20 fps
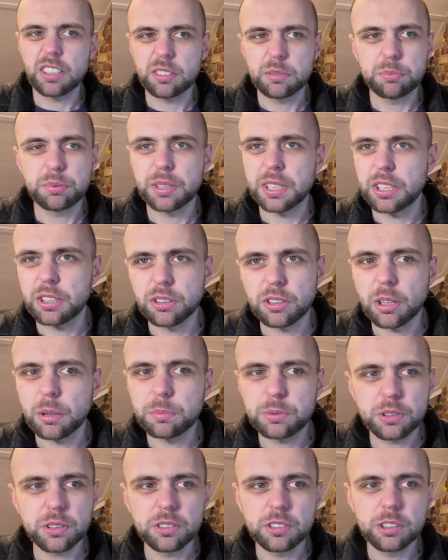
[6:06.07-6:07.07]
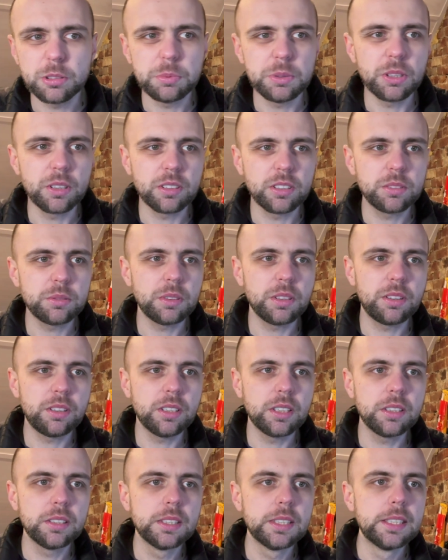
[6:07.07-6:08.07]
pretty good option, to be honest with
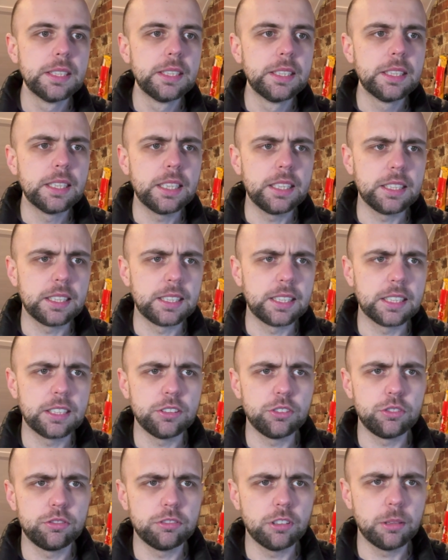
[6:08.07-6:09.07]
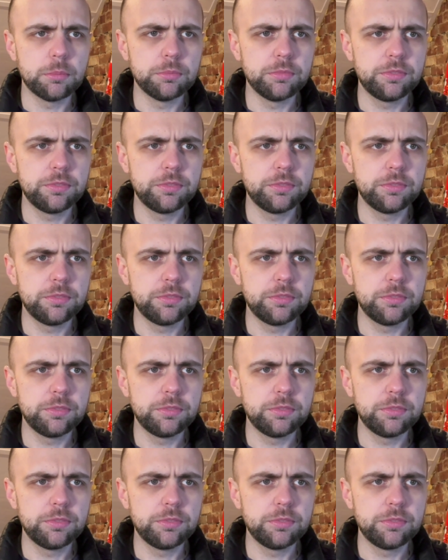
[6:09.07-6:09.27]
you. You can get a drum